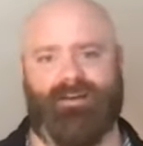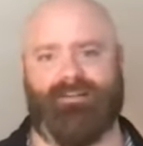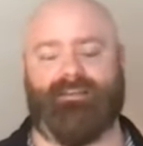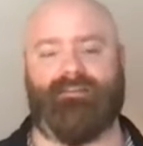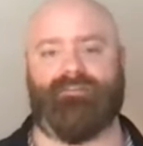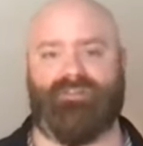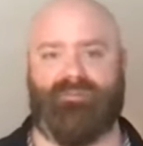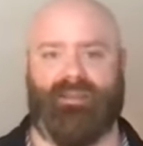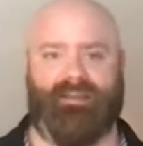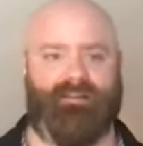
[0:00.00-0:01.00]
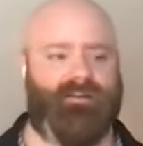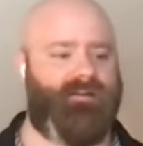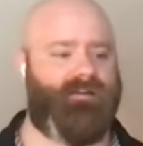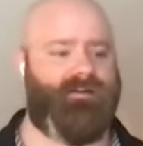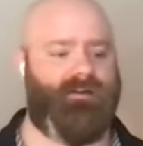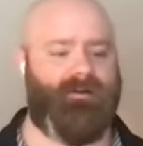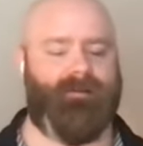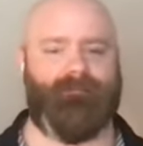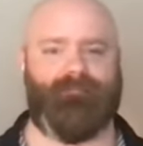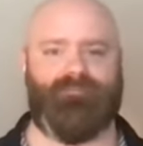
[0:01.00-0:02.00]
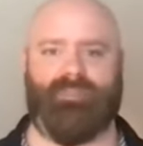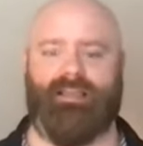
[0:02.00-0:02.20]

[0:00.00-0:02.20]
legal domain and